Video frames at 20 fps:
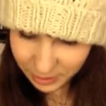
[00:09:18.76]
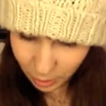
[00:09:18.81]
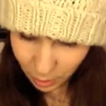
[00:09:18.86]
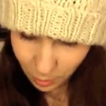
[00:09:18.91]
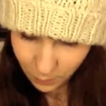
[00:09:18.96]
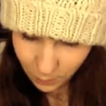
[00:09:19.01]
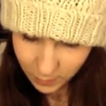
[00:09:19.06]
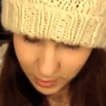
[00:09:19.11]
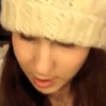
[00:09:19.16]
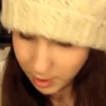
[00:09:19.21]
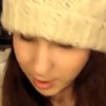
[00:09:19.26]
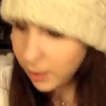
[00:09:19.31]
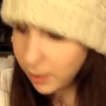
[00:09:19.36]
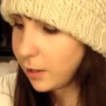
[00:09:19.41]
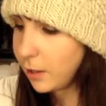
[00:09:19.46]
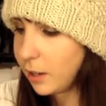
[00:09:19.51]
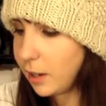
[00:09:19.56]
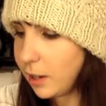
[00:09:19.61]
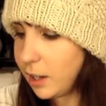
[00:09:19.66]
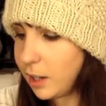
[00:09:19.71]
so
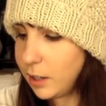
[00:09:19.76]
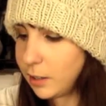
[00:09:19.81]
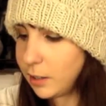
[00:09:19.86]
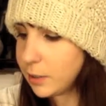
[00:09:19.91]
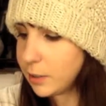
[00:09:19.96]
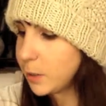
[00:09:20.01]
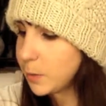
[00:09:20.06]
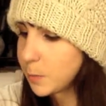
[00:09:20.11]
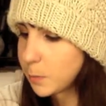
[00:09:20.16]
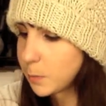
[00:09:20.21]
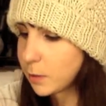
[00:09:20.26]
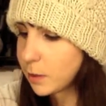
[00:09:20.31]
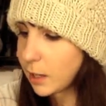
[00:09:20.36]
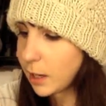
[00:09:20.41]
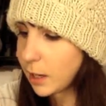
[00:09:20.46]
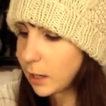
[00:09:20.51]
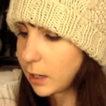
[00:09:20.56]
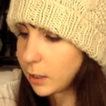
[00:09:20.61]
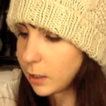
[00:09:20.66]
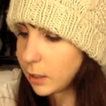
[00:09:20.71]
uh, it comes with
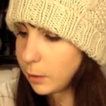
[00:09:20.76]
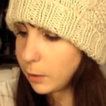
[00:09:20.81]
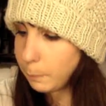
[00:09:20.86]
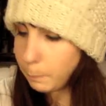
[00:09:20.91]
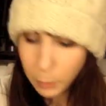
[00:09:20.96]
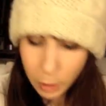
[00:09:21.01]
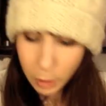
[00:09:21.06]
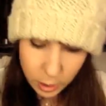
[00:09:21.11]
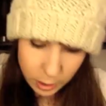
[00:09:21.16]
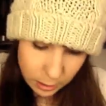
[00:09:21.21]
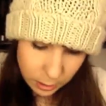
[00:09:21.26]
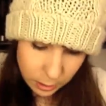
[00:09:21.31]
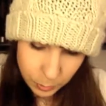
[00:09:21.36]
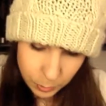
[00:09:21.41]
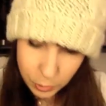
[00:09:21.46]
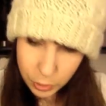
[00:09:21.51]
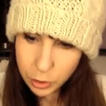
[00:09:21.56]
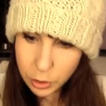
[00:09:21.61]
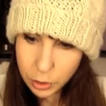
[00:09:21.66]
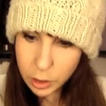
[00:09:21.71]
like a body
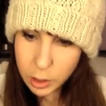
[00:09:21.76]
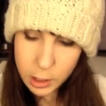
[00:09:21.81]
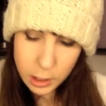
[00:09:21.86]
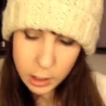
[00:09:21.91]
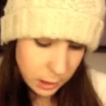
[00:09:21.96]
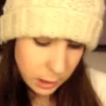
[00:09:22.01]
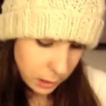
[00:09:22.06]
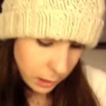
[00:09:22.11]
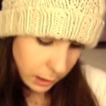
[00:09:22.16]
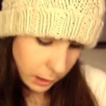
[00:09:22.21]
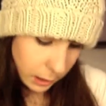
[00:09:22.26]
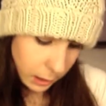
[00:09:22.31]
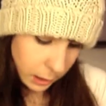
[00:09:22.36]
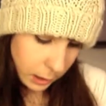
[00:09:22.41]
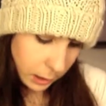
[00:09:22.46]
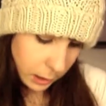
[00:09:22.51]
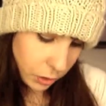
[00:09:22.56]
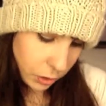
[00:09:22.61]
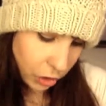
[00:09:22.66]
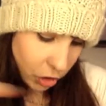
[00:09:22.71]
lotion
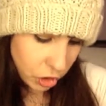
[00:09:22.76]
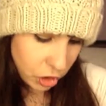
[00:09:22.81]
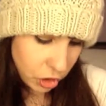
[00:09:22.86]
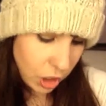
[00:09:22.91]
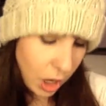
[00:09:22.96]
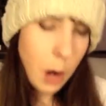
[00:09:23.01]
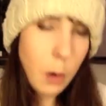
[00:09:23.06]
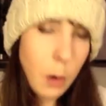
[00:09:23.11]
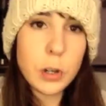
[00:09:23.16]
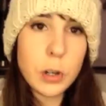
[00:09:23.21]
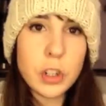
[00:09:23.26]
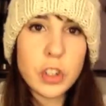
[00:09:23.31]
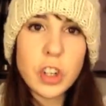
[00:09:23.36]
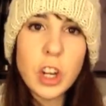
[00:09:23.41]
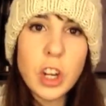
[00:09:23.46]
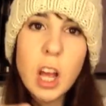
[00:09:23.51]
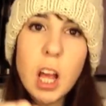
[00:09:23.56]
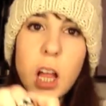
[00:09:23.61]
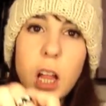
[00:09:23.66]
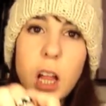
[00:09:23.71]
and shower
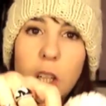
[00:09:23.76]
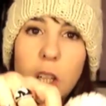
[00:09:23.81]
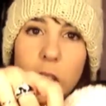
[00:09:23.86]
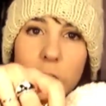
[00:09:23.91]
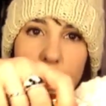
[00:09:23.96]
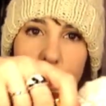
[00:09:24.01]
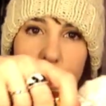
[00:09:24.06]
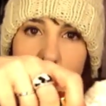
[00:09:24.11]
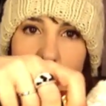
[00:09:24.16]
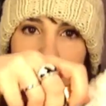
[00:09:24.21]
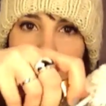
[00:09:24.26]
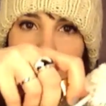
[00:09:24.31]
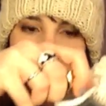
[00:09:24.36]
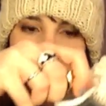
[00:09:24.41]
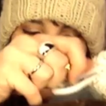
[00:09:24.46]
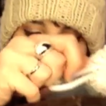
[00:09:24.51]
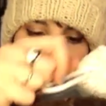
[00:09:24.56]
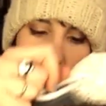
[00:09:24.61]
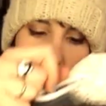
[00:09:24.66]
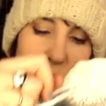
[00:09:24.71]
gel.
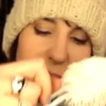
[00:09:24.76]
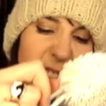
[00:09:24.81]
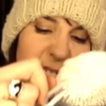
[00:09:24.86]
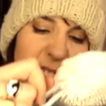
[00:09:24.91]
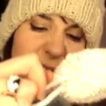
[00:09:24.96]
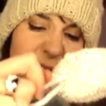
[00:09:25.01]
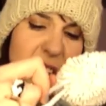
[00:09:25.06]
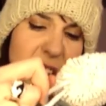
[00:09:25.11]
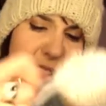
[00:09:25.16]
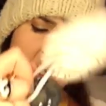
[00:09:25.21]
I